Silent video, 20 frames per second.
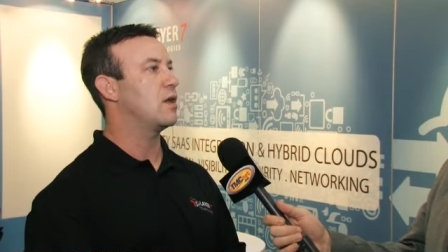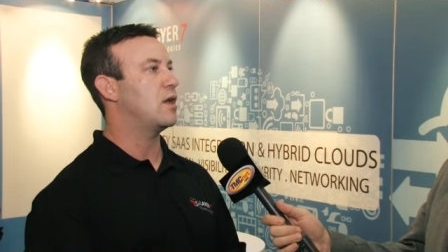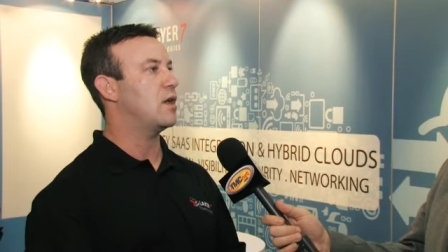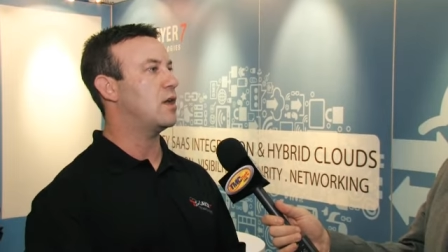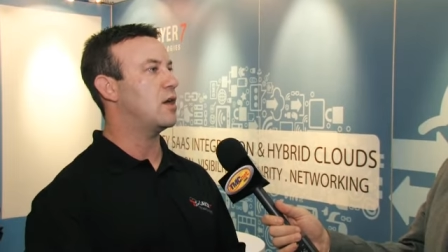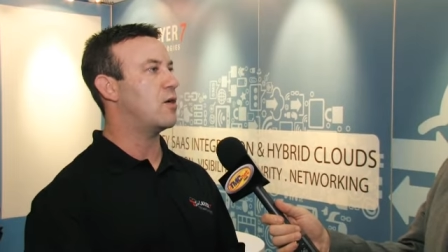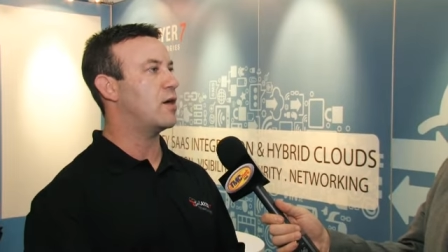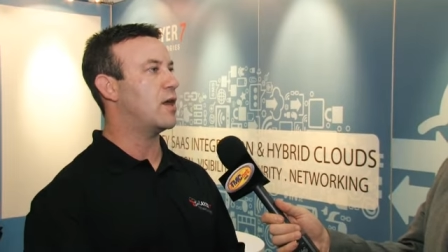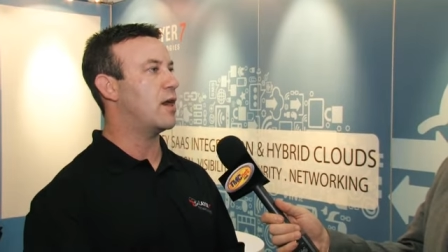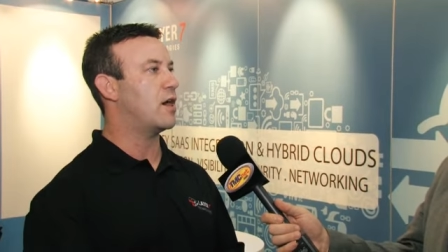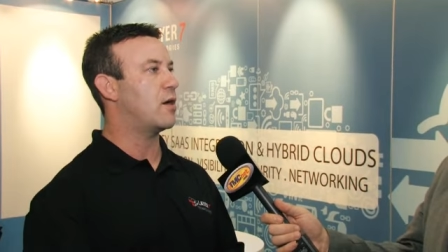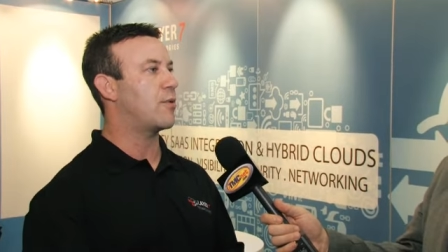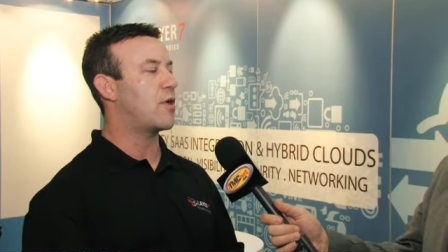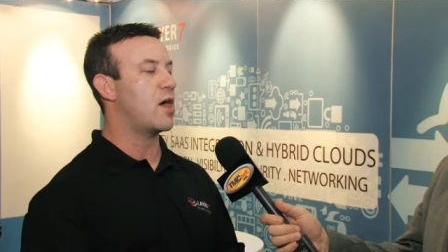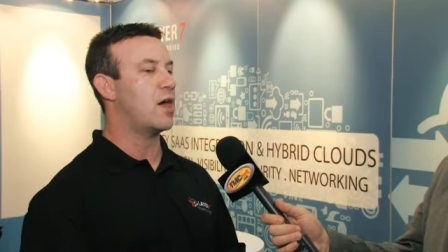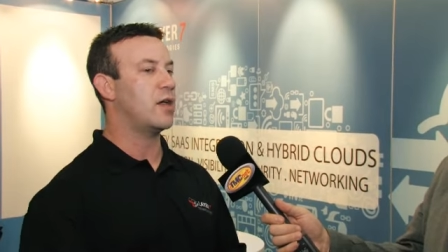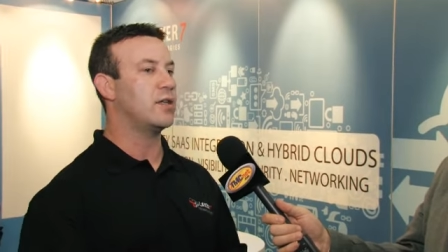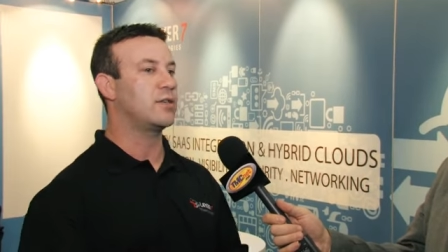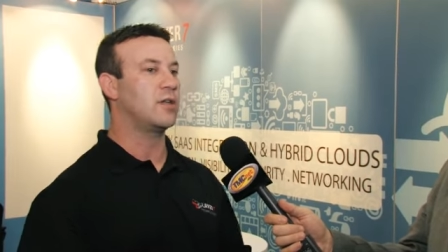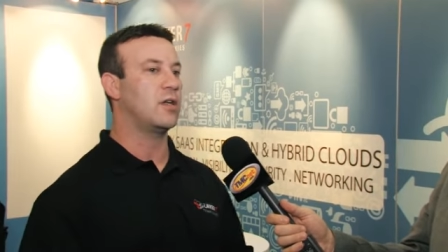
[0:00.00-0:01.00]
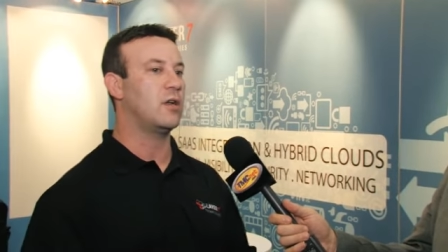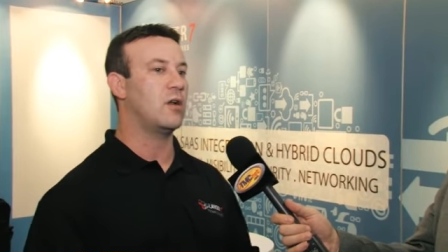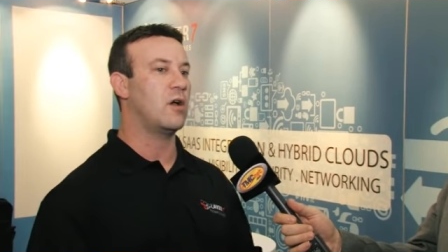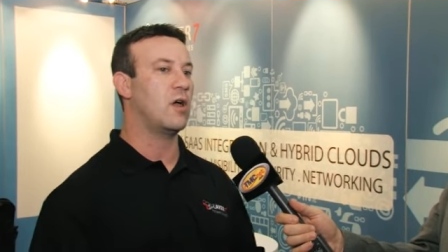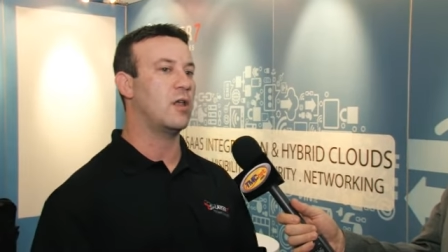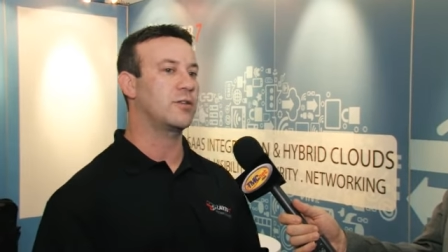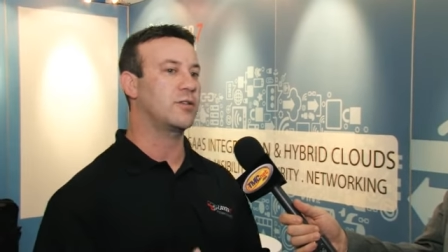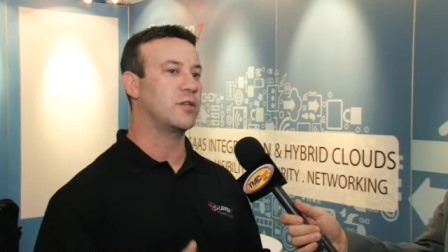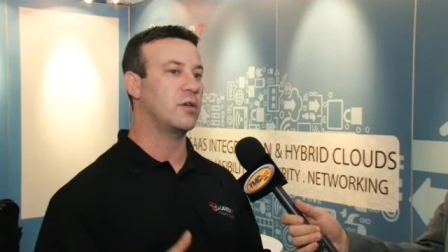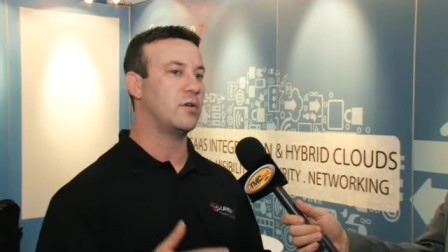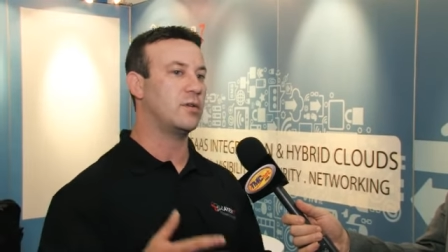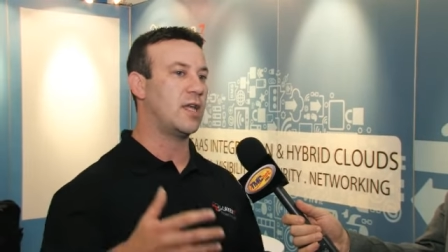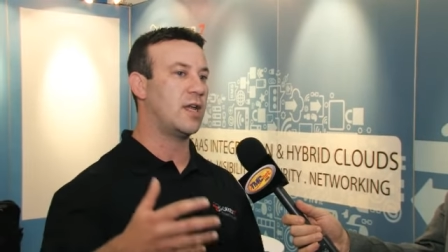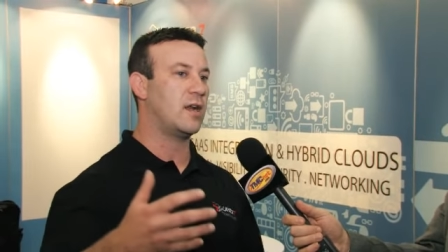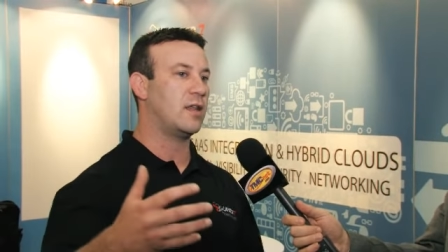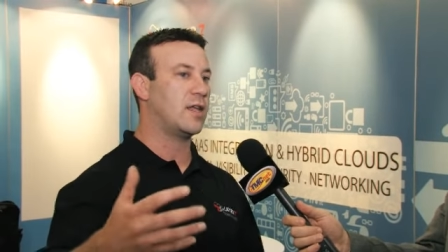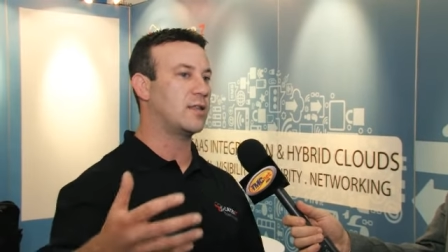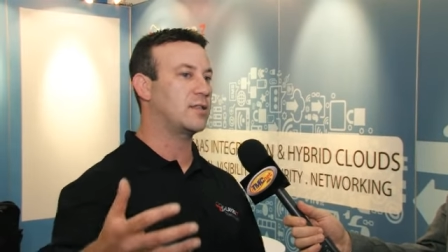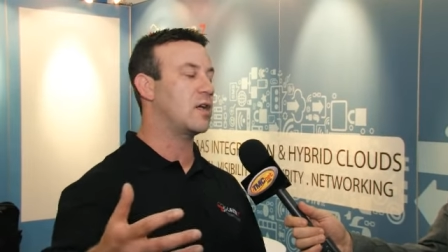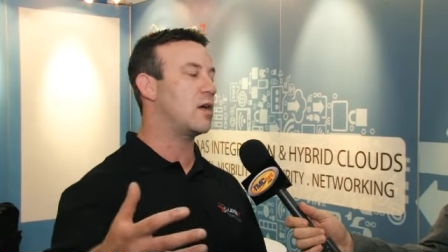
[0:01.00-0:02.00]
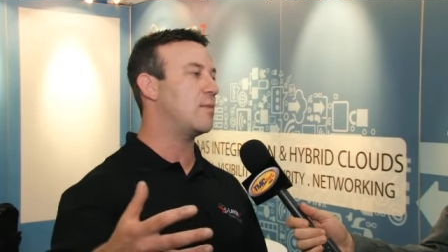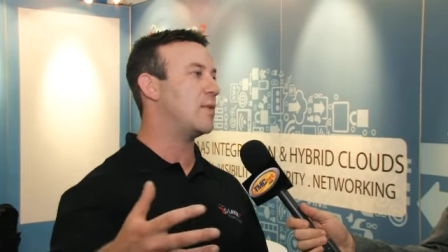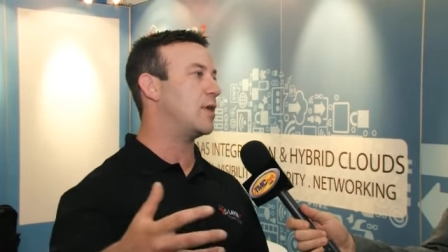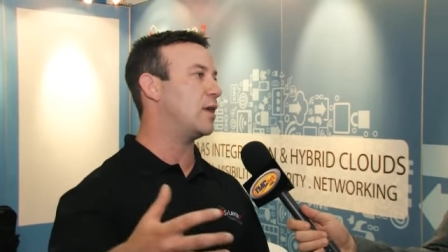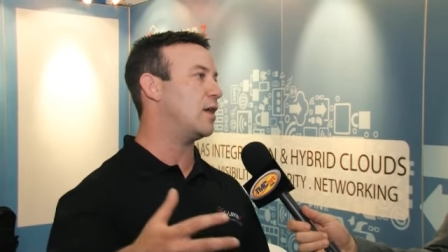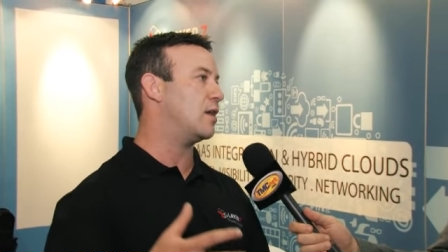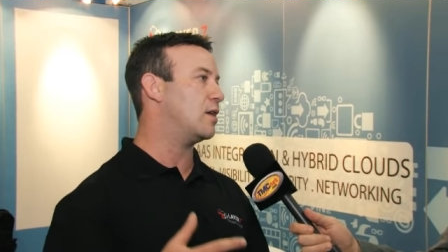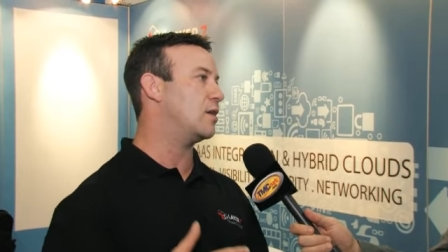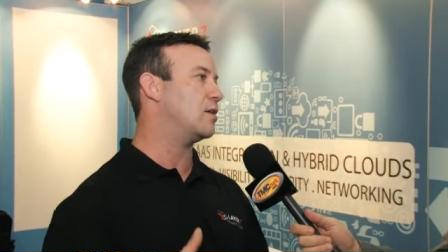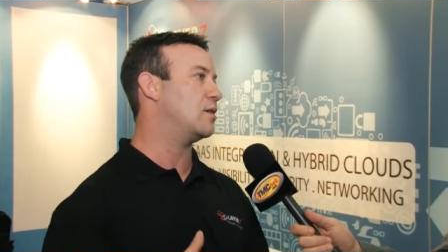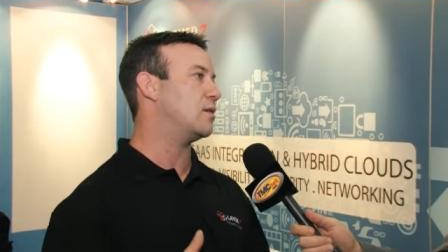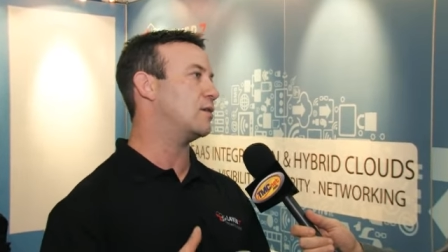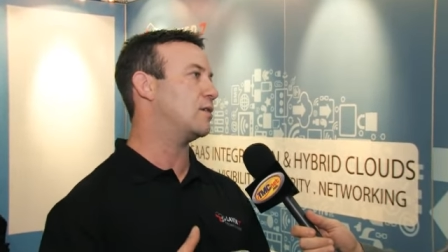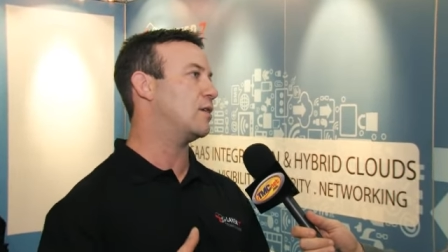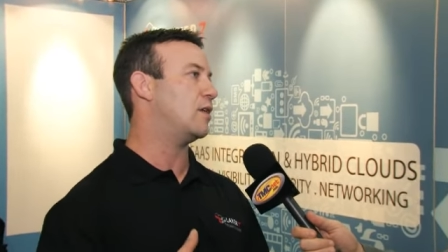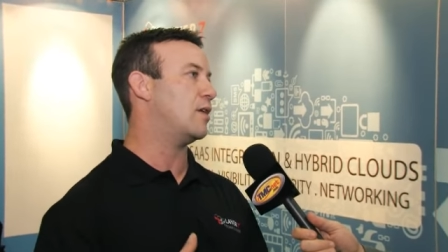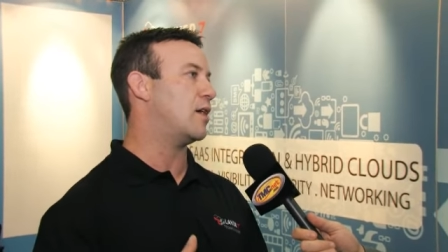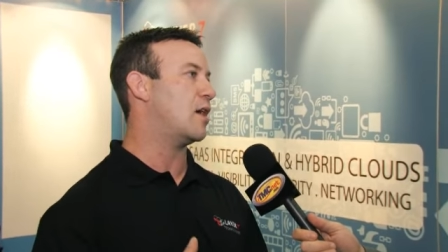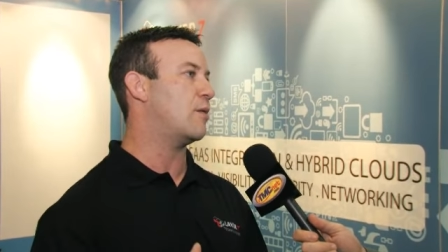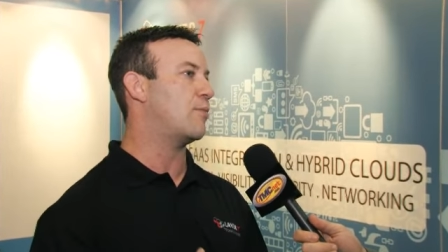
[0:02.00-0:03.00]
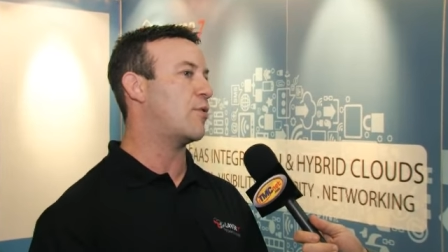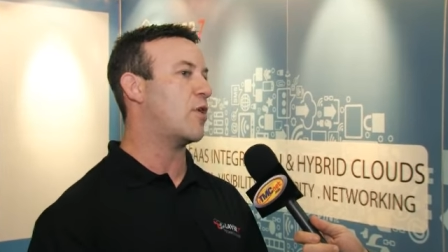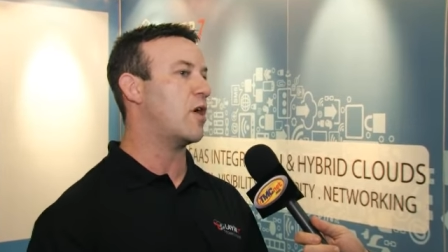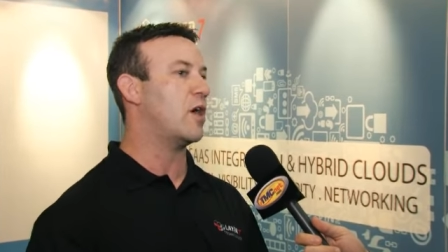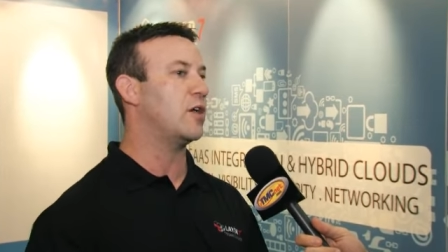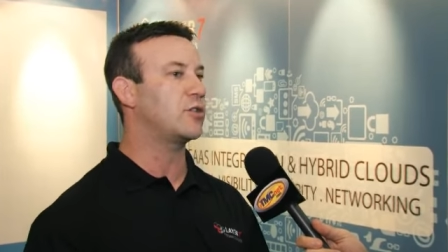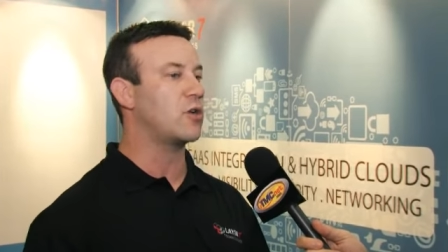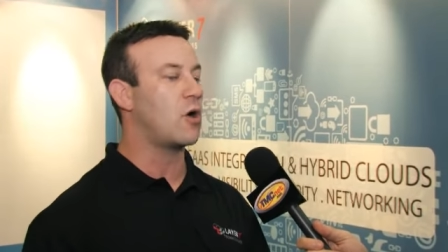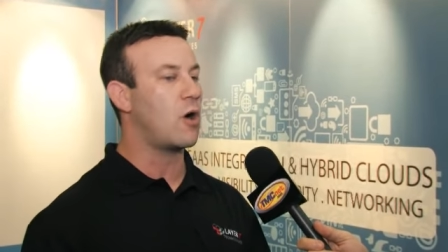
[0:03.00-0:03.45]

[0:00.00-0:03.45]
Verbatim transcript: you know, an enterprise, and also data that's coming in to the enterprise,